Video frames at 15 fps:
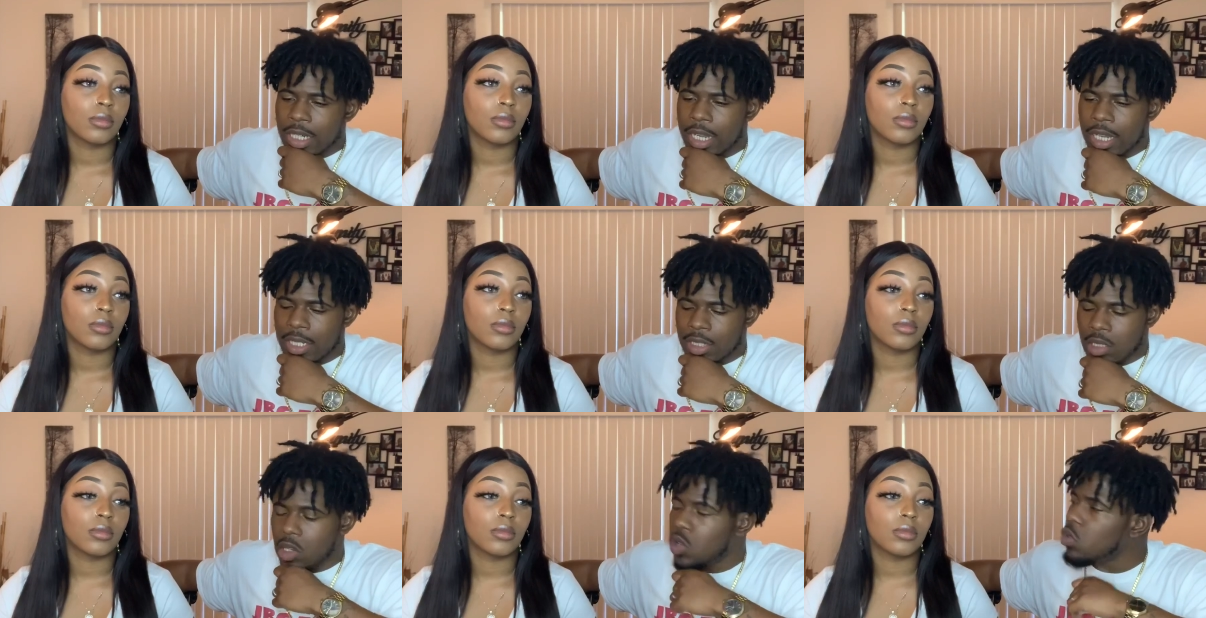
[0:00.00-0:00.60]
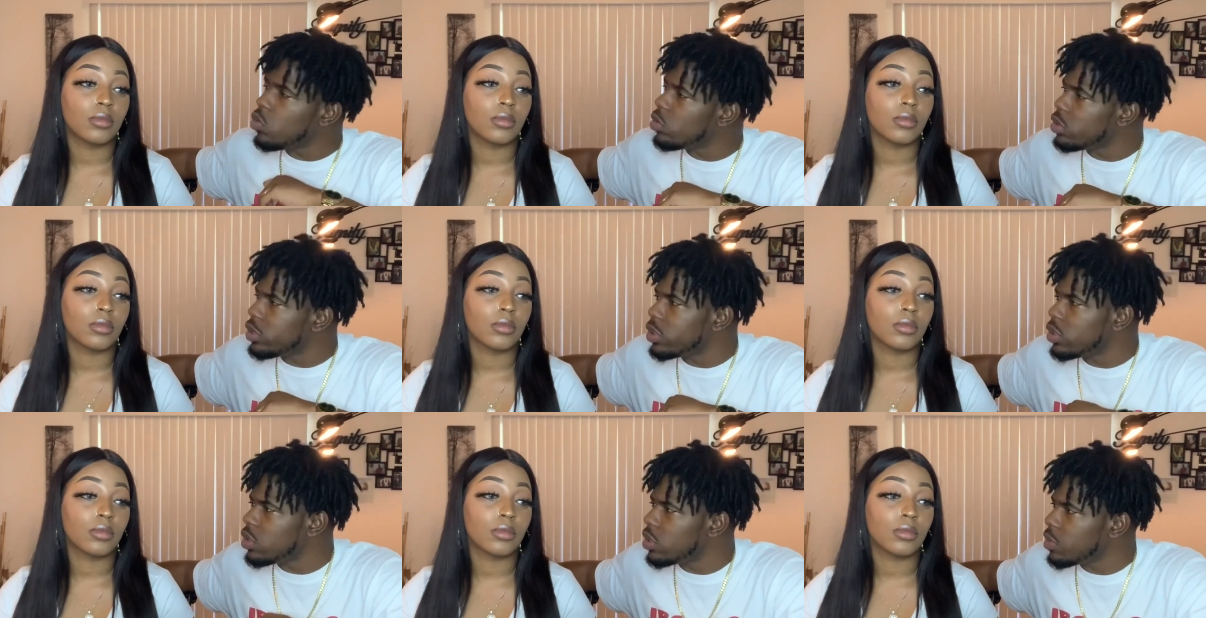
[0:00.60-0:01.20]
Speaker 1: that song
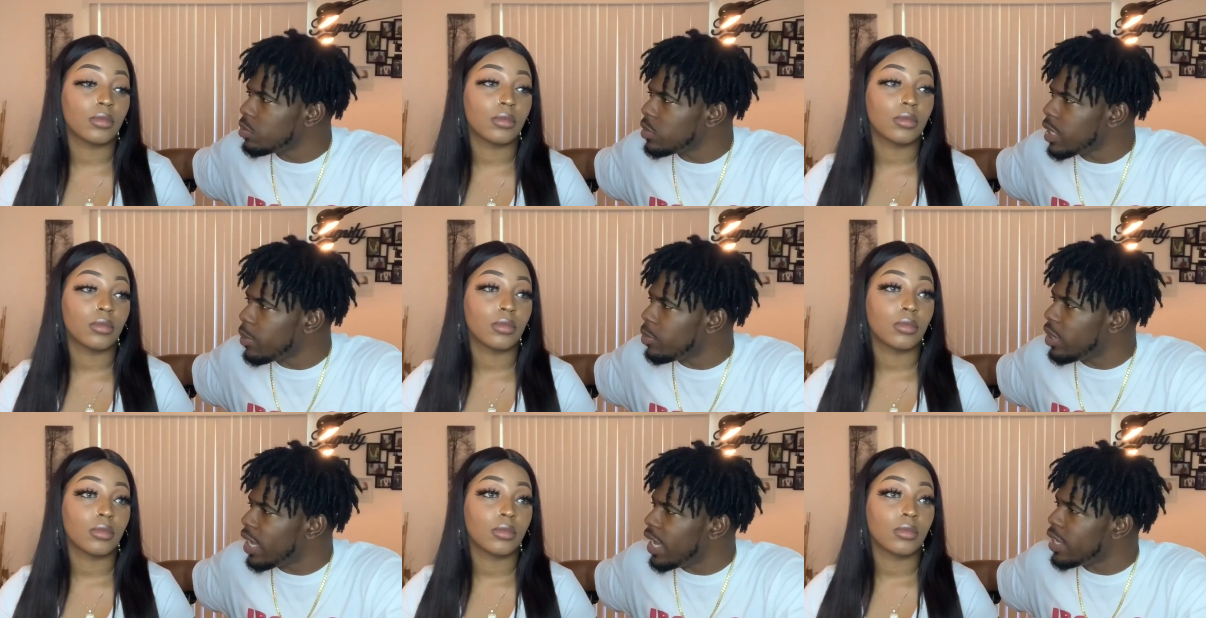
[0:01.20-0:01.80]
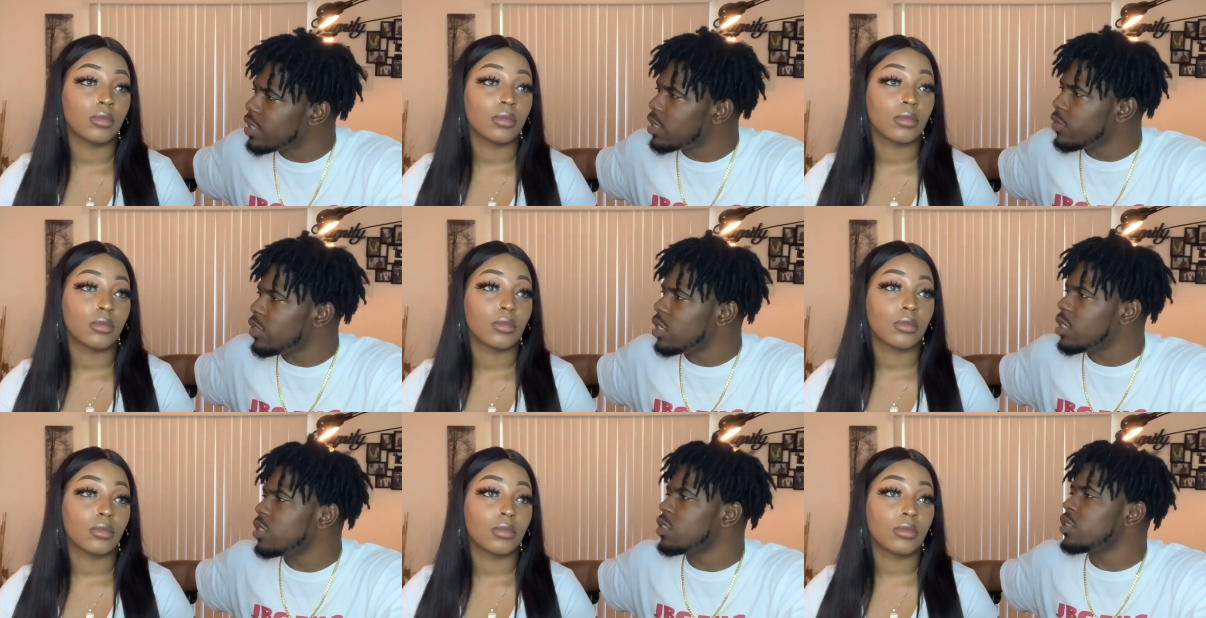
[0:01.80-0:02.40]
to some type of ex of
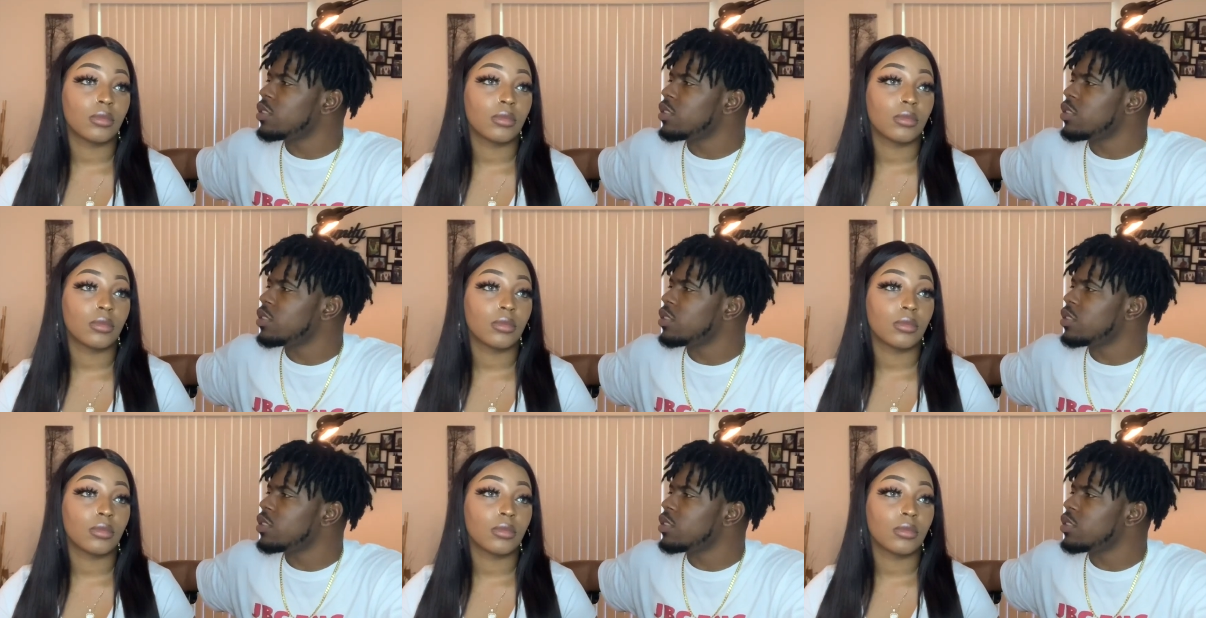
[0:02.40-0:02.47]
his?